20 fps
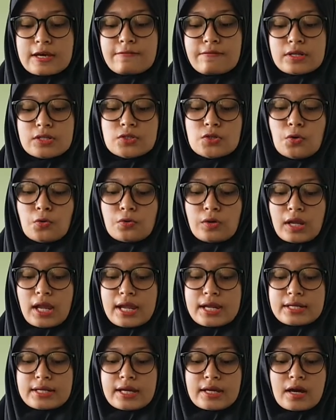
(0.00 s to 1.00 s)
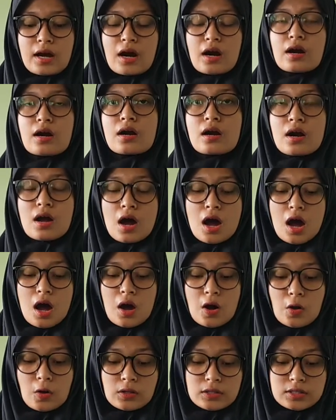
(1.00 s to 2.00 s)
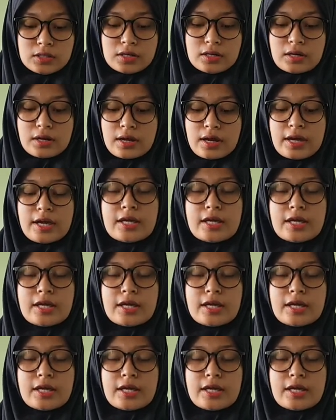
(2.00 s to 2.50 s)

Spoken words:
Even though they are older,